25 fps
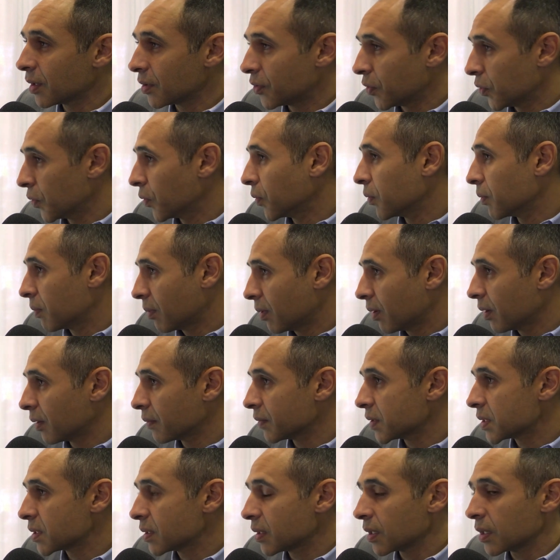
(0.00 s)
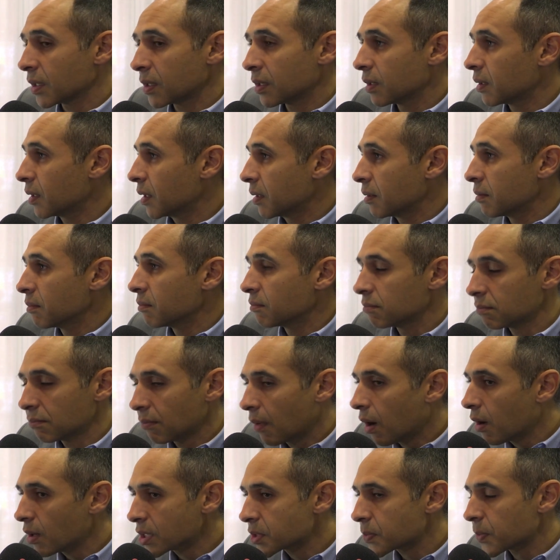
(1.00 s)
do obviously in
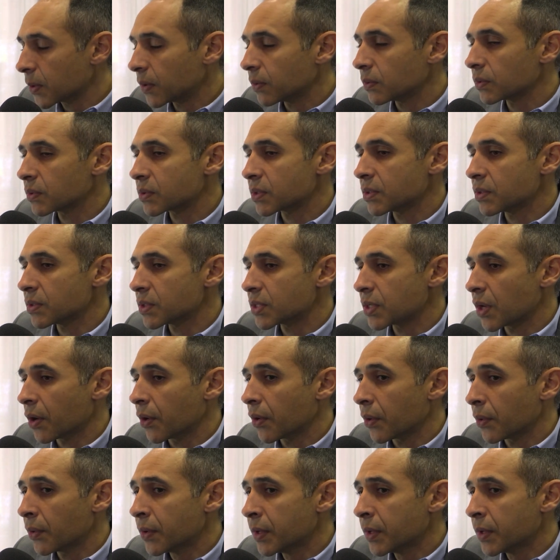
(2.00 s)
hospitals, and so